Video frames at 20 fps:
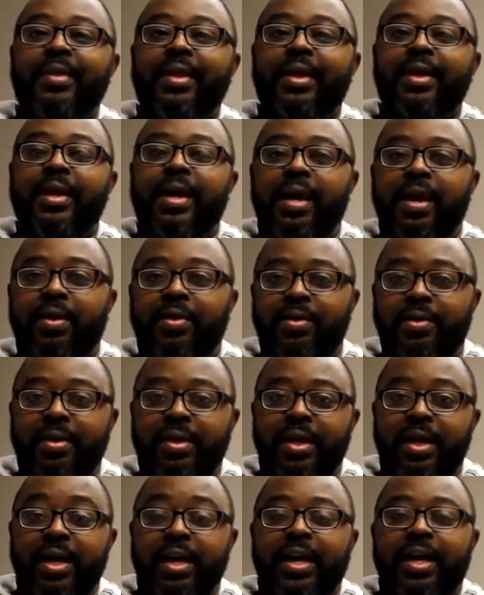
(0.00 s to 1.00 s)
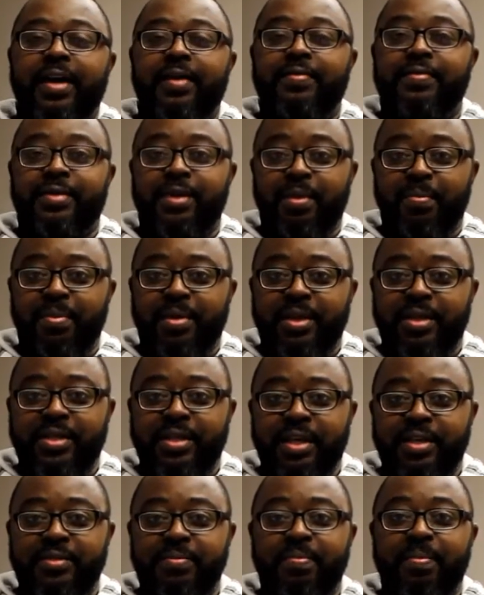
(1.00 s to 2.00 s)
Now, if somebody
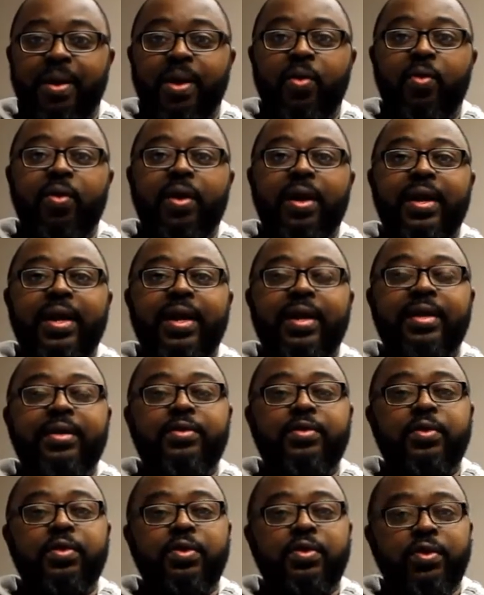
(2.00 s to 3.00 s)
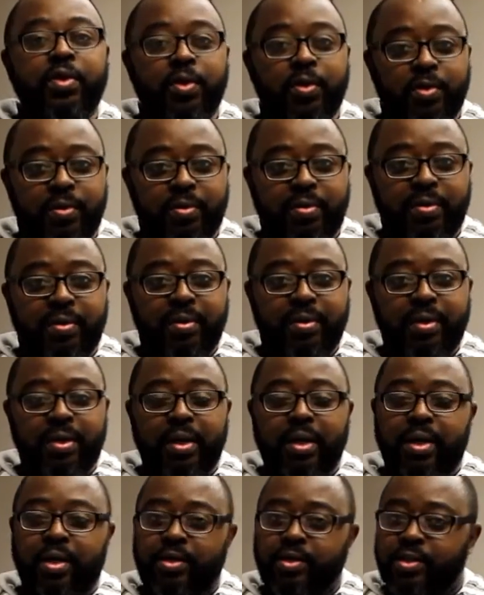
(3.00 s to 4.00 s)
says mangwanani to you,
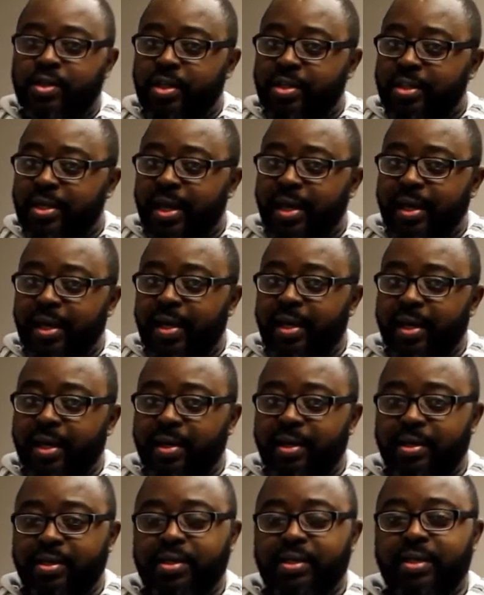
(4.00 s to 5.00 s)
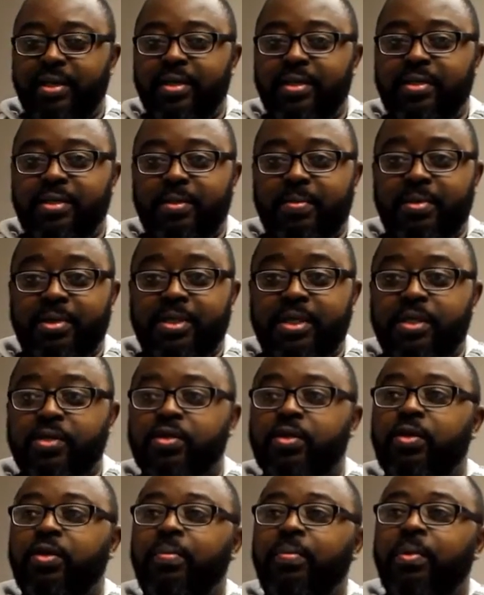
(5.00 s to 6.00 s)
just like in English, somebody says
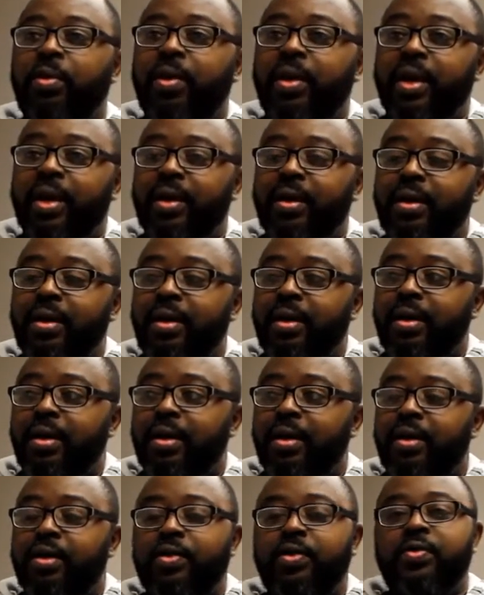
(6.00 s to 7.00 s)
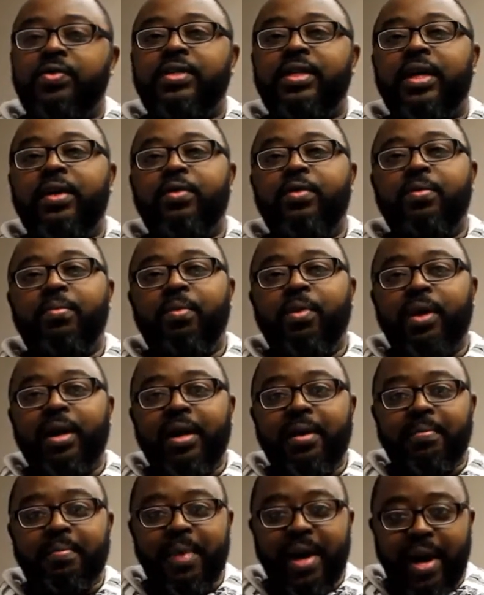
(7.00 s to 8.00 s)
good morning, you say good
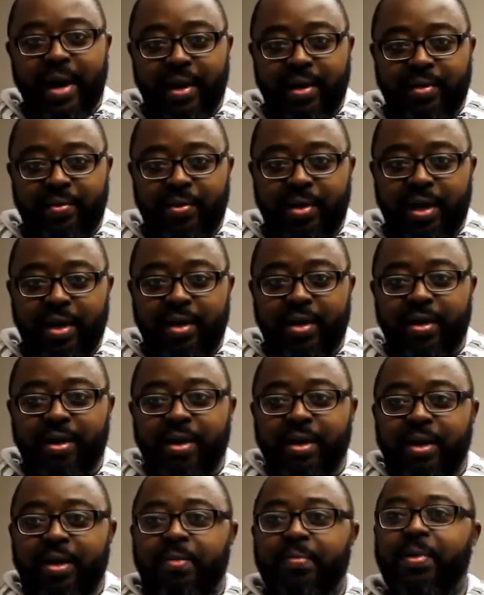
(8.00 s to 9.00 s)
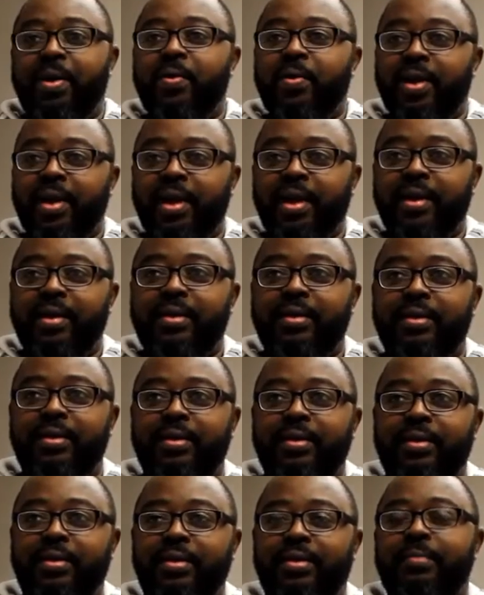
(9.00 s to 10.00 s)
morning back, right? Mangwanani,
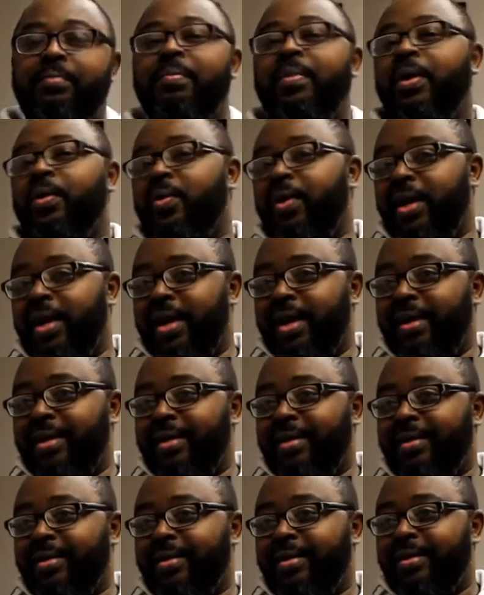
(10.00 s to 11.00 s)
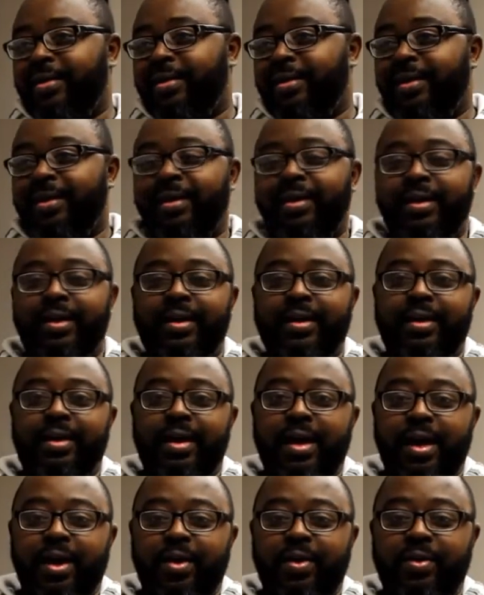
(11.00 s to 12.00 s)
mangwanani.
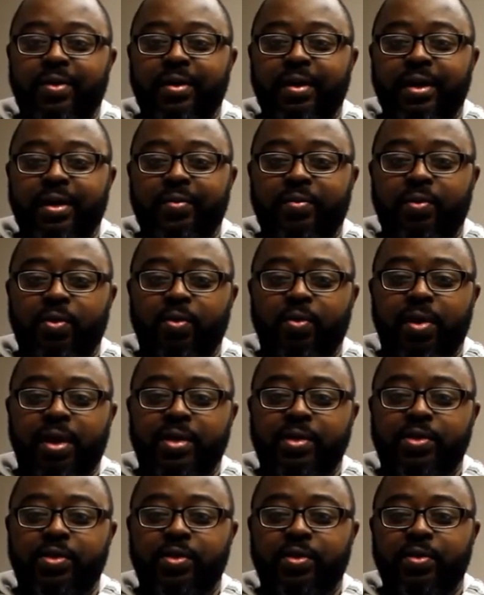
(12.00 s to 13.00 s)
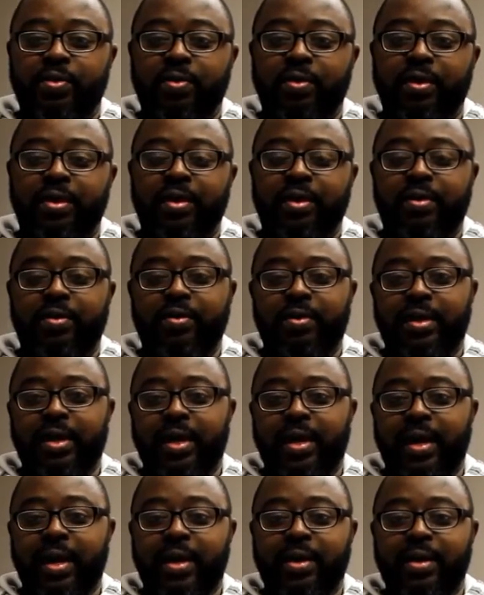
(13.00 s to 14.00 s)
Now, if you want to, you can
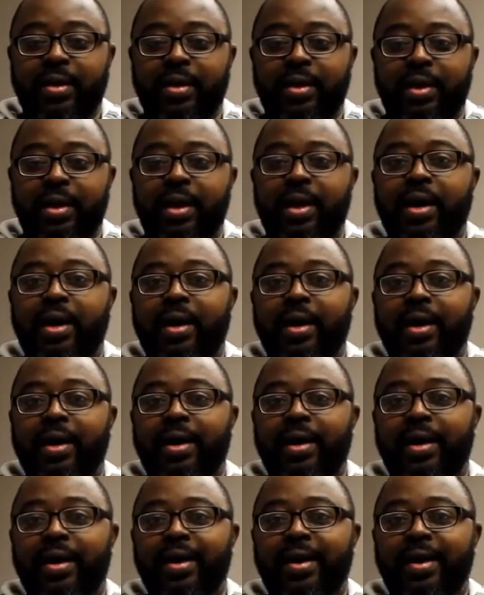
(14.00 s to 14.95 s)
add an ah.